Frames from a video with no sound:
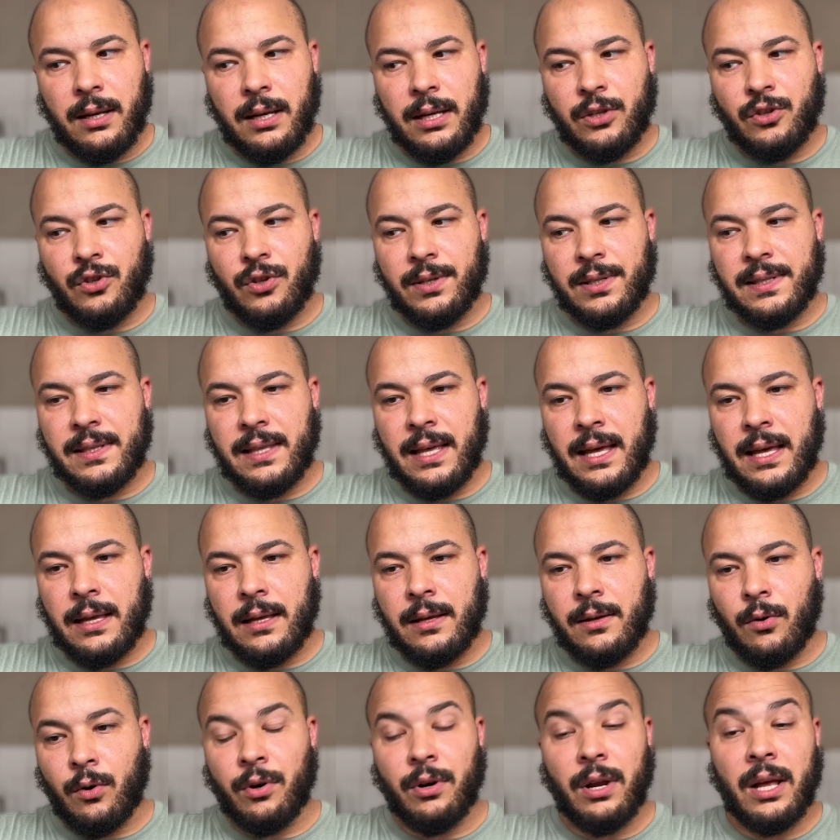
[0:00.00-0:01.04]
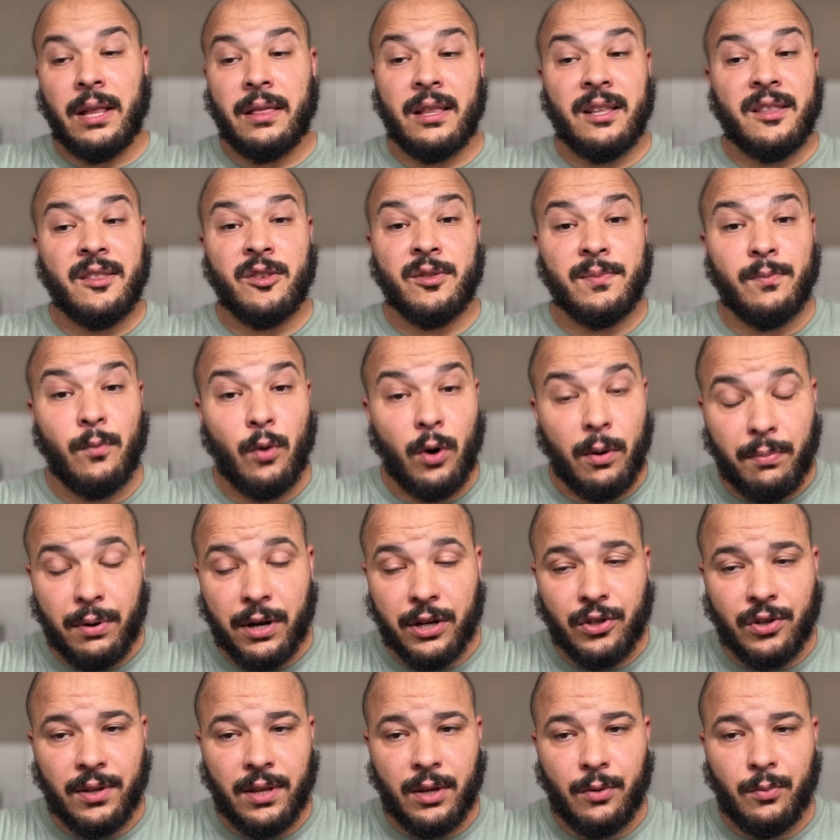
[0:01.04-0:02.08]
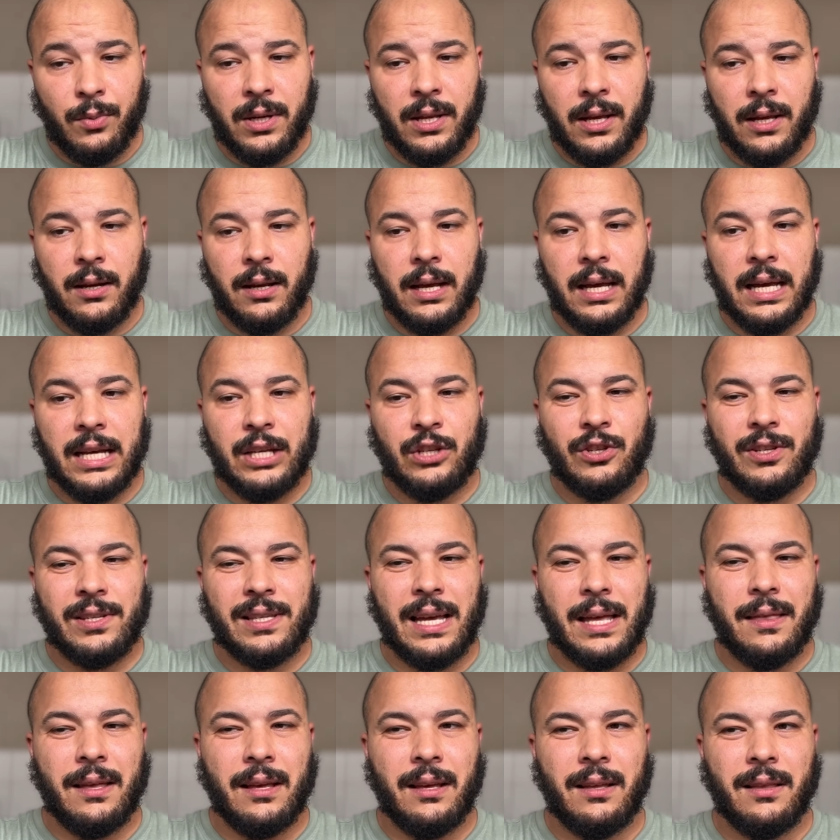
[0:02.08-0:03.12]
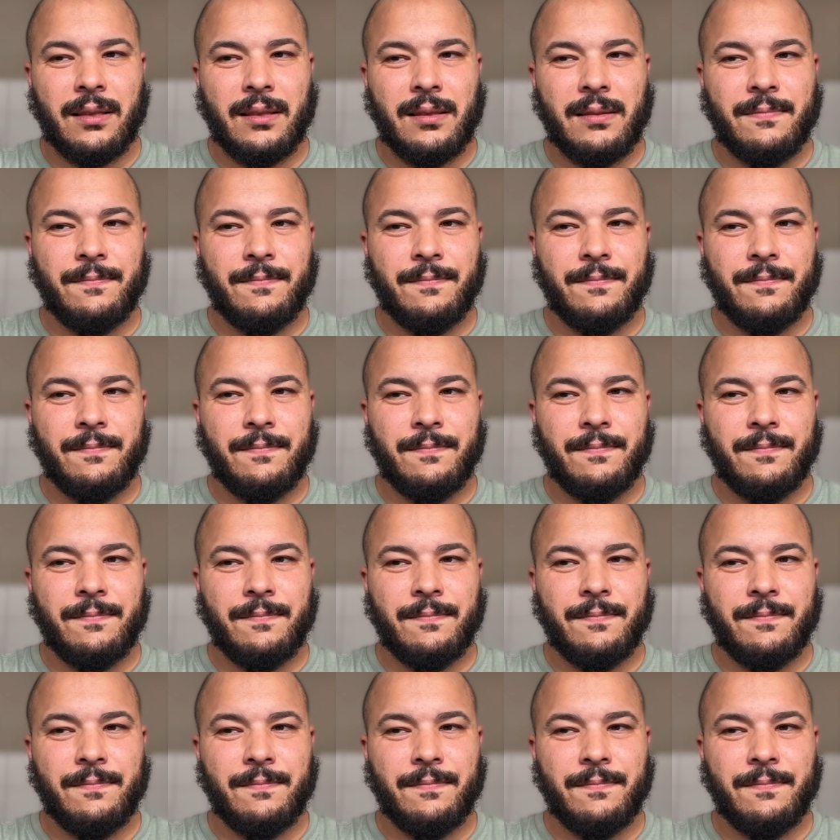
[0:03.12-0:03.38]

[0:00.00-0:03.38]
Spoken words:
It's just that, or not that there's more pressure than Wydad. It's just I think